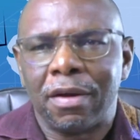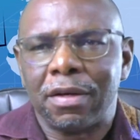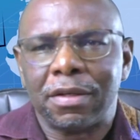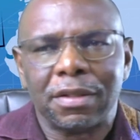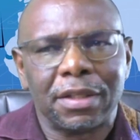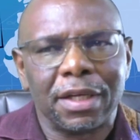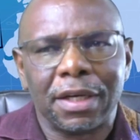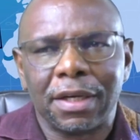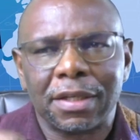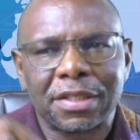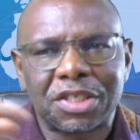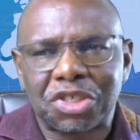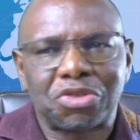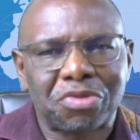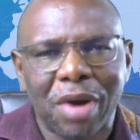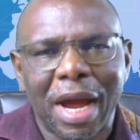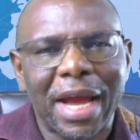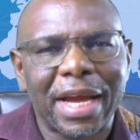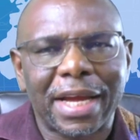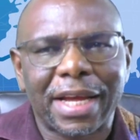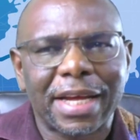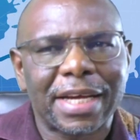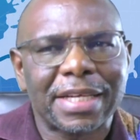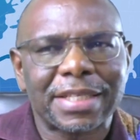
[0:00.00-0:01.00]
The
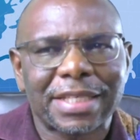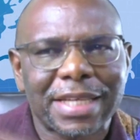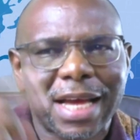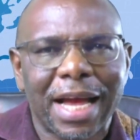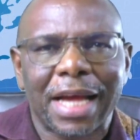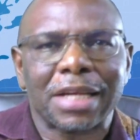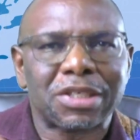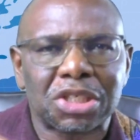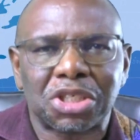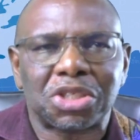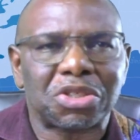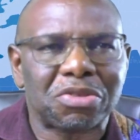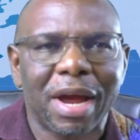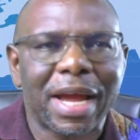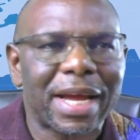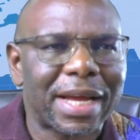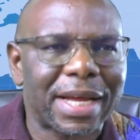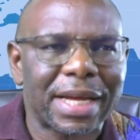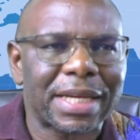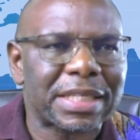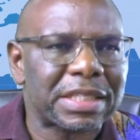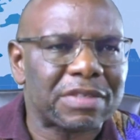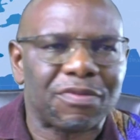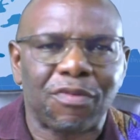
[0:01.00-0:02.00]
strikers are
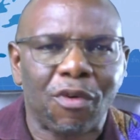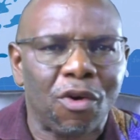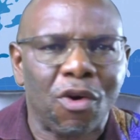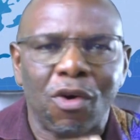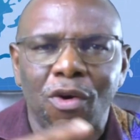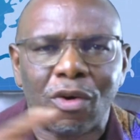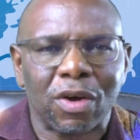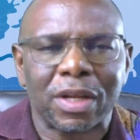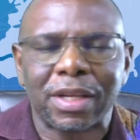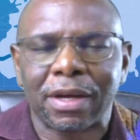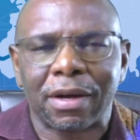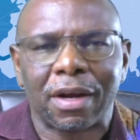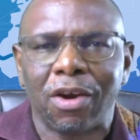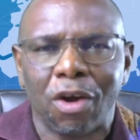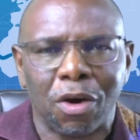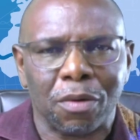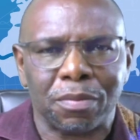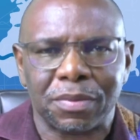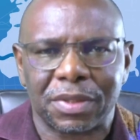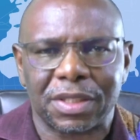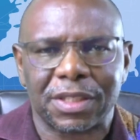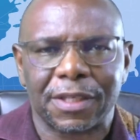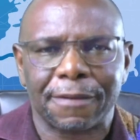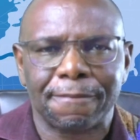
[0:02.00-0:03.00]
strikers for other
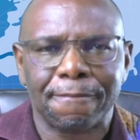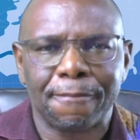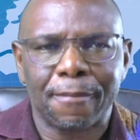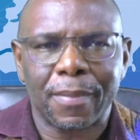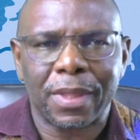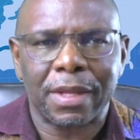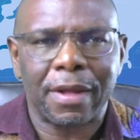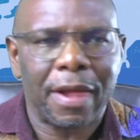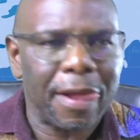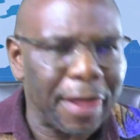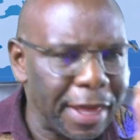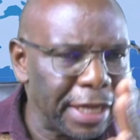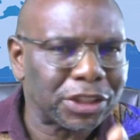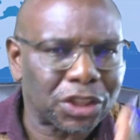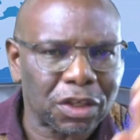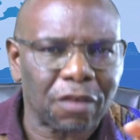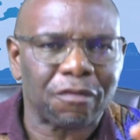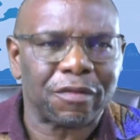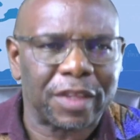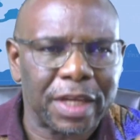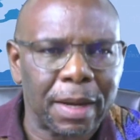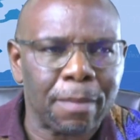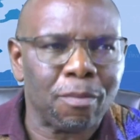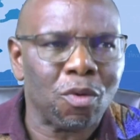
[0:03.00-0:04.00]
clubs. Each
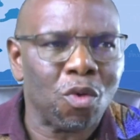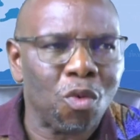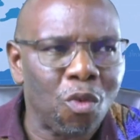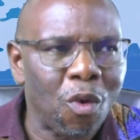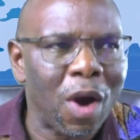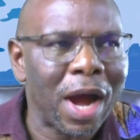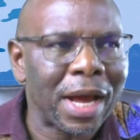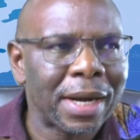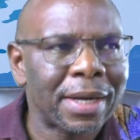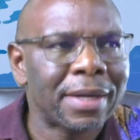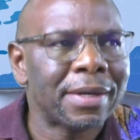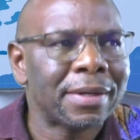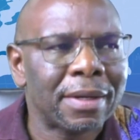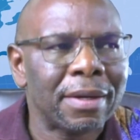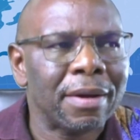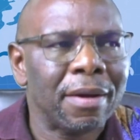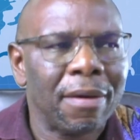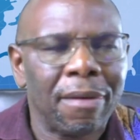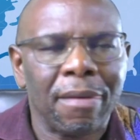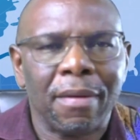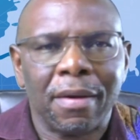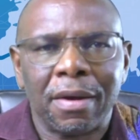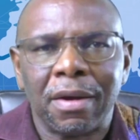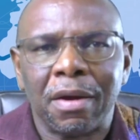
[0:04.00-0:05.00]
of them, one
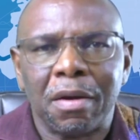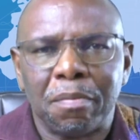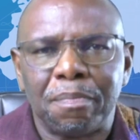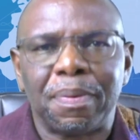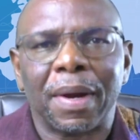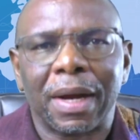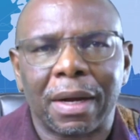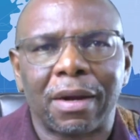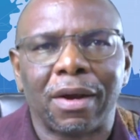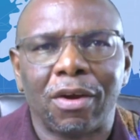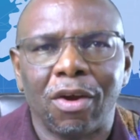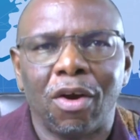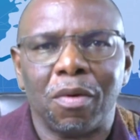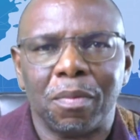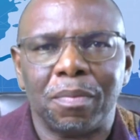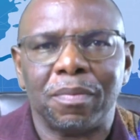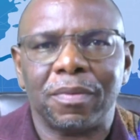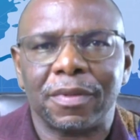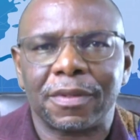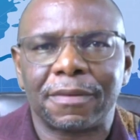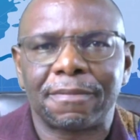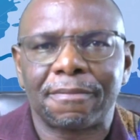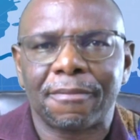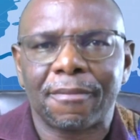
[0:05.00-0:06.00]
per club.
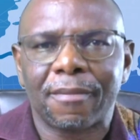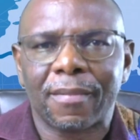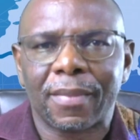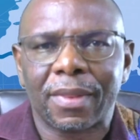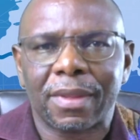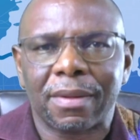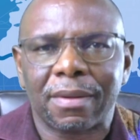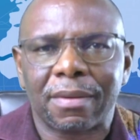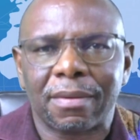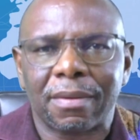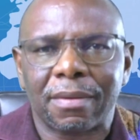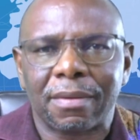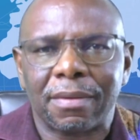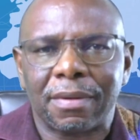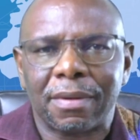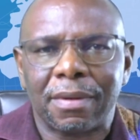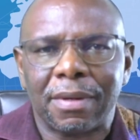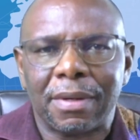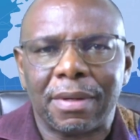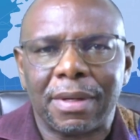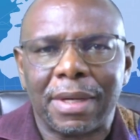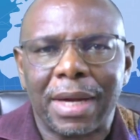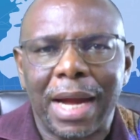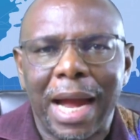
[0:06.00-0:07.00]

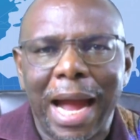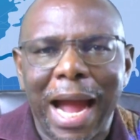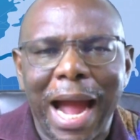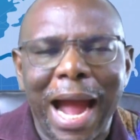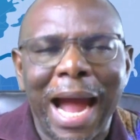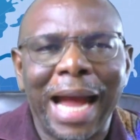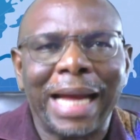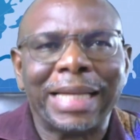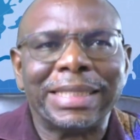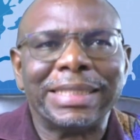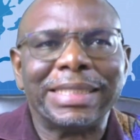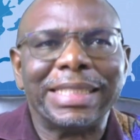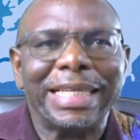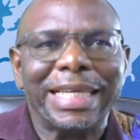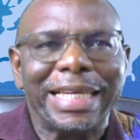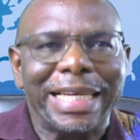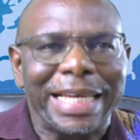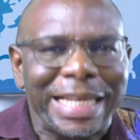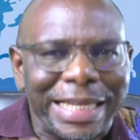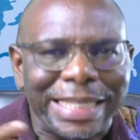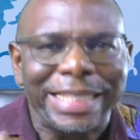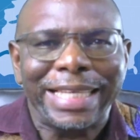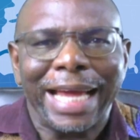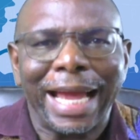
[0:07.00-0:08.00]
And
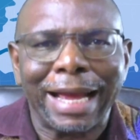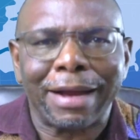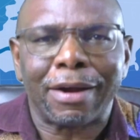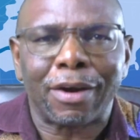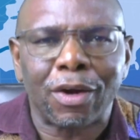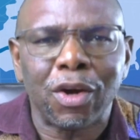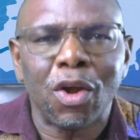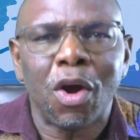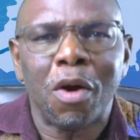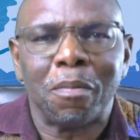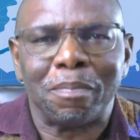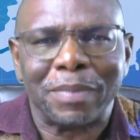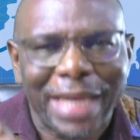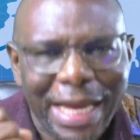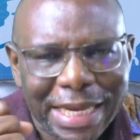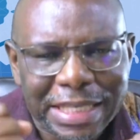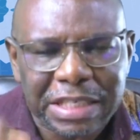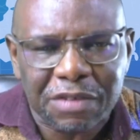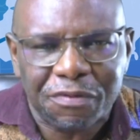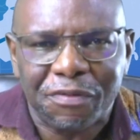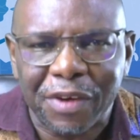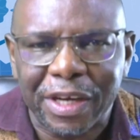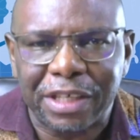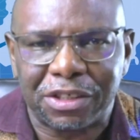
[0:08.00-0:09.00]
in their club, there
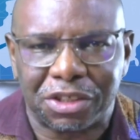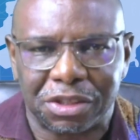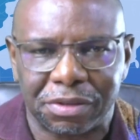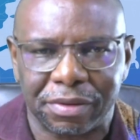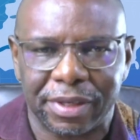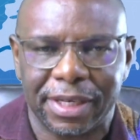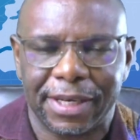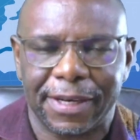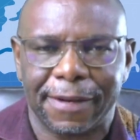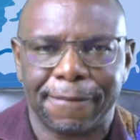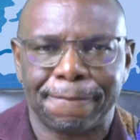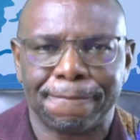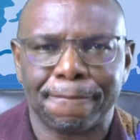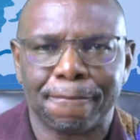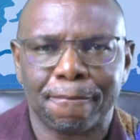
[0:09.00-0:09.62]
is victory.